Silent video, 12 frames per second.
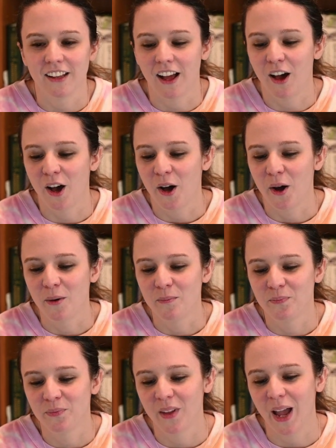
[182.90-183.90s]
I
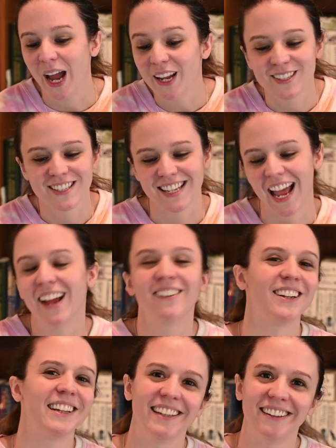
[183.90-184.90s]

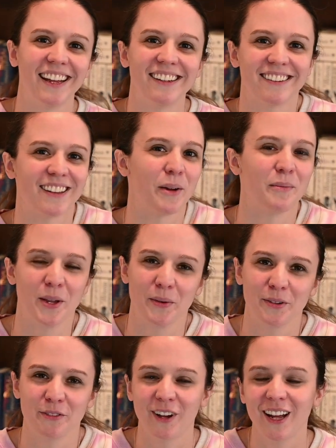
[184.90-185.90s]
really liked them. They
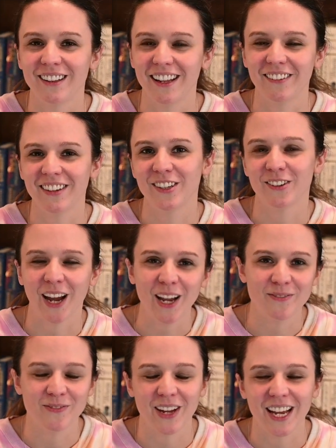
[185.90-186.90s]
were fun. They were a
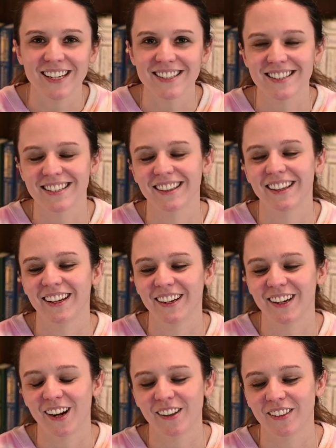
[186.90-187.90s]
great mix.
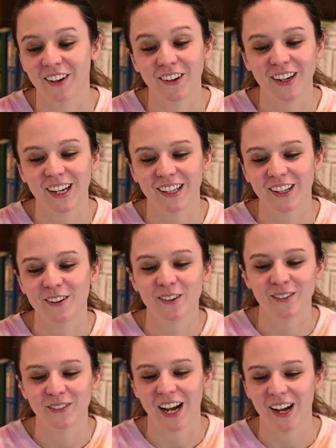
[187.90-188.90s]
They're a
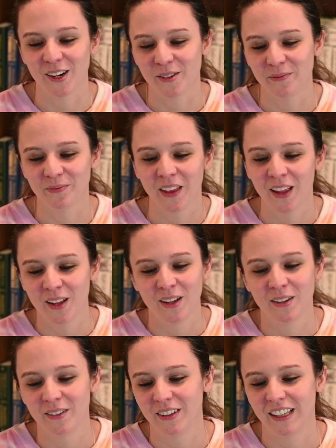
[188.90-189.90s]
cute,
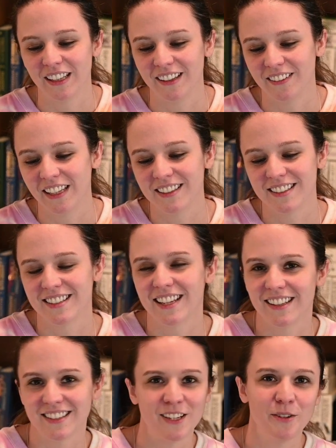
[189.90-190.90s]
in the
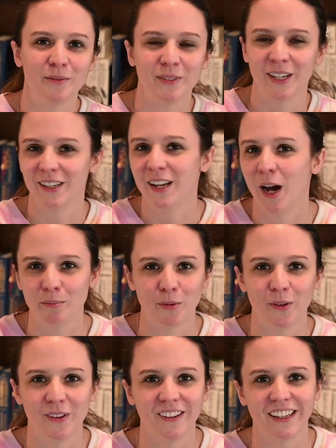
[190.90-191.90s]
sense, cute married
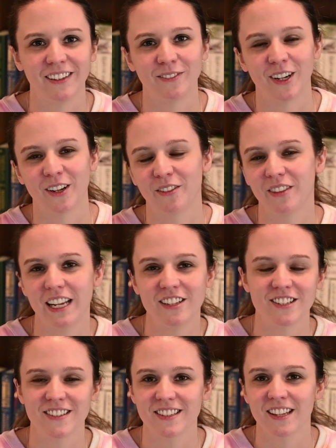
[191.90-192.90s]
couple, and where they
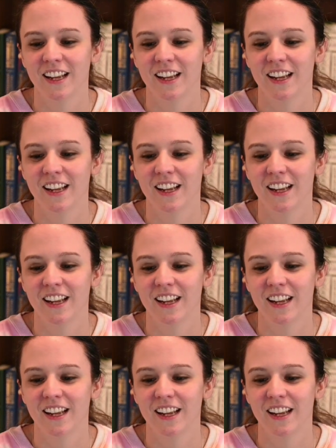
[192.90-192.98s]
just